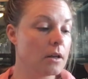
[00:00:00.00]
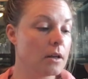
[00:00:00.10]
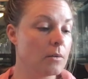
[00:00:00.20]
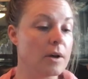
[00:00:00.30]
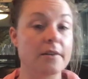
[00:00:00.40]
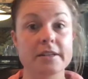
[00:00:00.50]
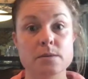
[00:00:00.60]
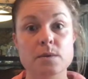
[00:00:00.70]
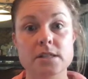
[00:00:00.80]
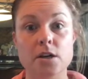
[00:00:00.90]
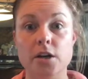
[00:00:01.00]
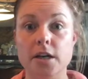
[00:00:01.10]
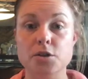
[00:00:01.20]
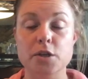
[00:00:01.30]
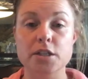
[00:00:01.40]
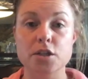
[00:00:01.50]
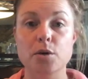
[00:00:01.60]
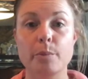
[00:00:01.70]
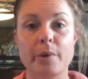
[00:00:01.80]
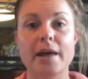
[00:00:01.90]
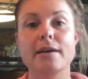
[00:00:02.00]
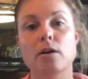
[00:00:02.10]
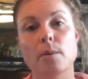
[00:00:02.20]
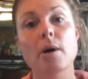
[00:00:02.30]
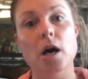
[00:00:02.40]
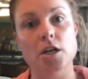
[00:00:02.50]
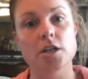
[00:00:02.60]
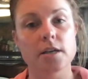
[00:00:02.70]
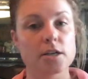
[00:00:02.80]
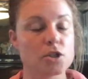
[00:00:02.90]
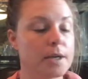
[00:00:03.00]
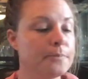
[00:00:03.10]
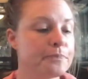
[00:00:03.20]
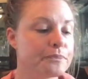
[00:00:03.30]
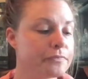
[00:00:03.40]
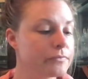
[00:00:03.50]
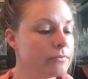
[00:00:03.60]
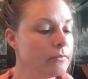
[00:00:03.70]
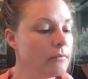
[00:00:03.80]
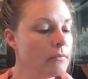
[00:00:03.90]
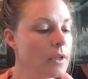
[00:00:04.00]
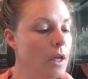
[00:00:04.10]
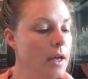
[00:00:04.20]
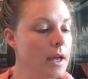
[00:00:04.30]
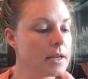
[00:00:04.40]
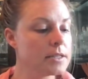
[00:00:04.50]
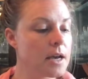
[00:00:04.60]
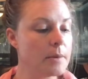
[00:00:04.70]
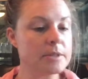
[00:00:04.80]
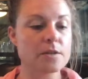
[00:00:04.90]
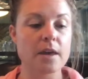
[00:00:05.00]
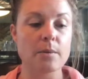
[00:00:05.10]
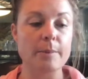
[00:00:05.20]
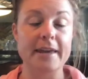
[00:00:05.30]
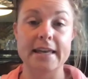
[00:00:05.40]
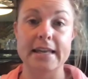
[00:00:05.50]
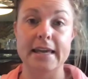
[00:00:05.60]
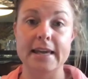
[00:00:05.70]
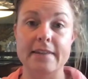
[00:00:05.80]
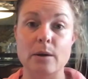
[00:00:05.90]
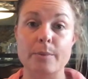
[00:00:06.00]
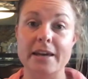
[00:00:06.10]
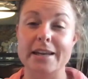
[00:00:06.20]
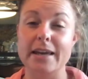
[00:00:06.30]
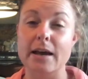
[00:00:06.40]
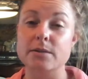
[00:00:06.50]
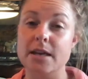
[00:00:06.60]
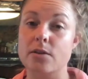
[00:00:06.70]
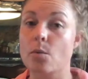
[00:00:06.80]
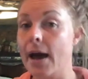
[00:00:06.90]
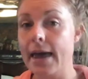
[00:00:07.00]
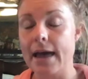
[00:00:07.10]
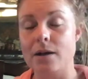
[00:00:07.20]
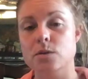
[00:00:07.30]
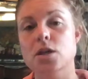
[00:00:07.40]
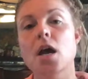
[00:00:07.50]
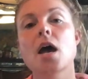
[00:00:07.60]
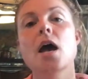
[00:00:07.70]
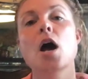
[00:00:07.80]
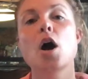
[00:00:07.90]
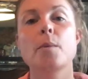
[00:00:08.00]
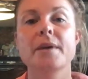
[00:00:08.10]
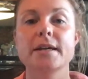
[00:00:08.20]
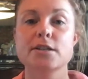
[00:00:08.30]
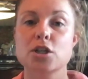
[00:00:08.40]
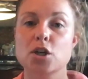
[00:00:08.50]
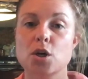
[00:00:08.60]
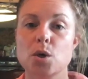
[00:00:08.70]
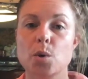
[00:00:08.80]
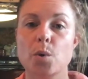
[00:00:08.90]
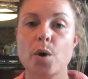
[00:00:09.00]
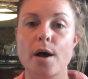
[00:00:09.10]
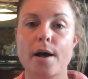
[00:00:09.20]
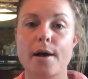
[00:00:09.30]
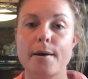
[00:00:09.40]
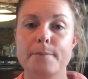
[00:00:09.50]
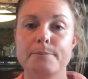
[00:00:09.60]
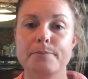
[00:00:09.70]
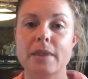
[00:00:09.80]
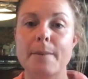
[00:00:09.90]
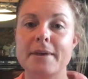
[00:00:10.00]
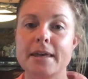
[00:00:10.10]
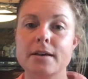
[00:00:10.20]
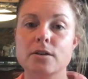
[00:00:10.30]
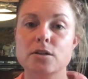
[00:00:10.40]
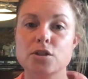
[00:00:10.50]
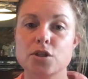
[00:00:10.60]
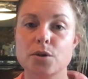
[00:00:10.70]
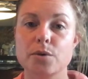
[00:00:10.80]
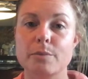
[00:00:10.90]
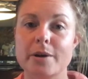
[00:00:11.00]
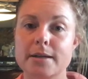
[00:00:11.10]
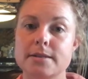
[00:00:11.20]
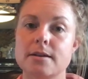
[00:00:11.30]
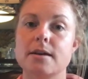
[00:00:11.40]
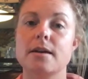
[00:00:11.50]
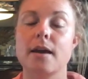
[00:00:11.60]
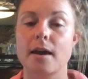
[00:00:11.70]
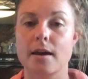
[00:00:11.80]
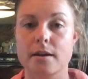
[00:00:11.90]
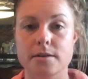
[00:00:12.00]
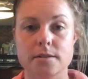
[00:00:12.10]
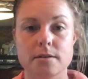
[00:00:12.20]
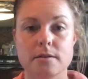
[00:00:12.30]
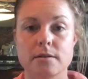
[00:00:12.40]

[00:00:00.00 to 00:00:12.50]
Well, this was in our country too, but in our modern country. And so they were picketing, and they were picketing outside the White House, hoping to appeal to the president and